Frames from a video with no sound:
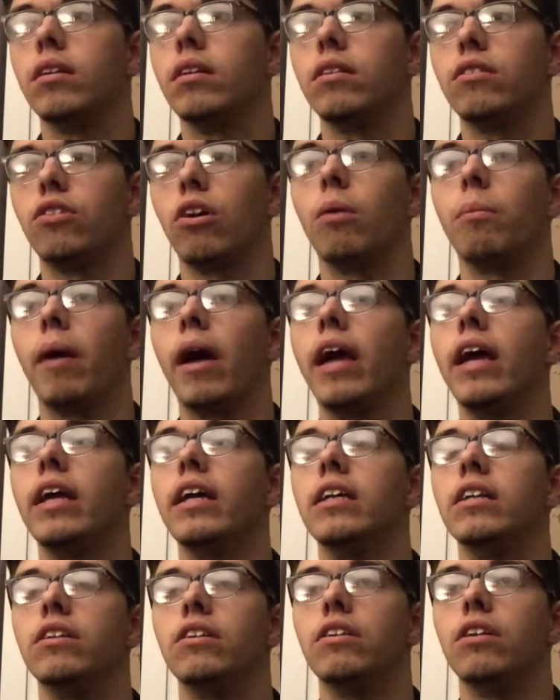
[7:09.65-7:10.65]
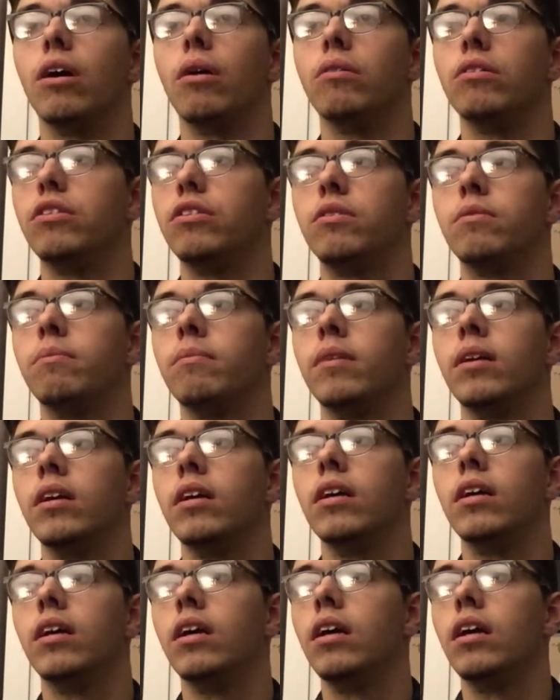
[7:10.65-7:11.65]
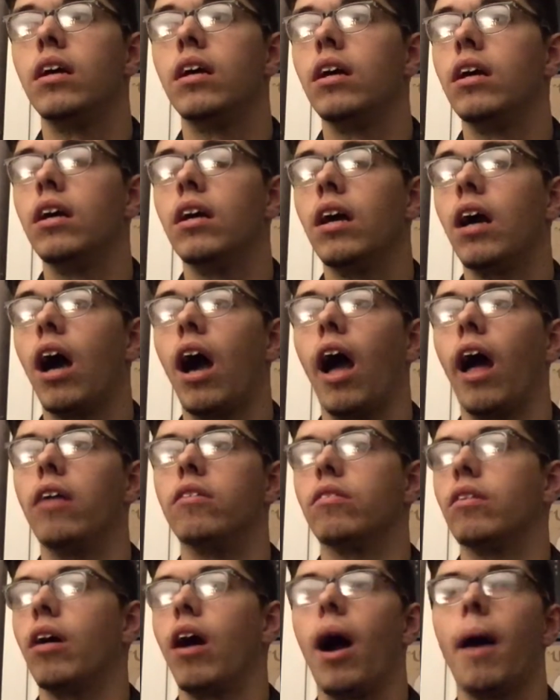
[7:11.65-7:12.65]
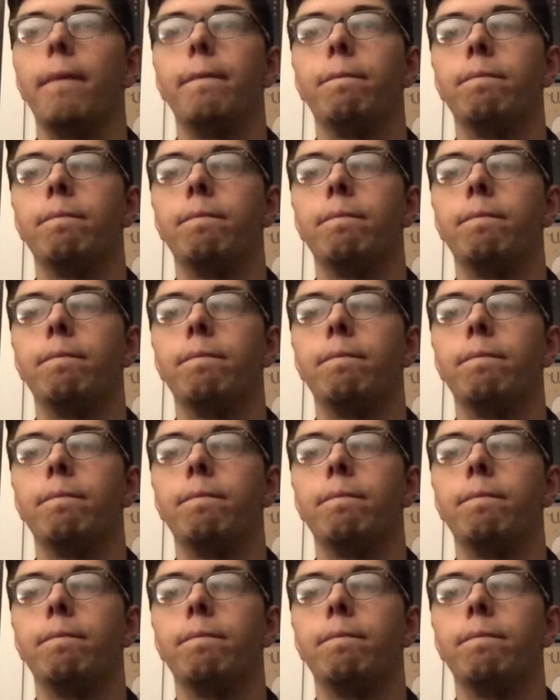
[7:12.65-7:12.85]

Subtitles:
told him, hey, and, you know, just, I don't know.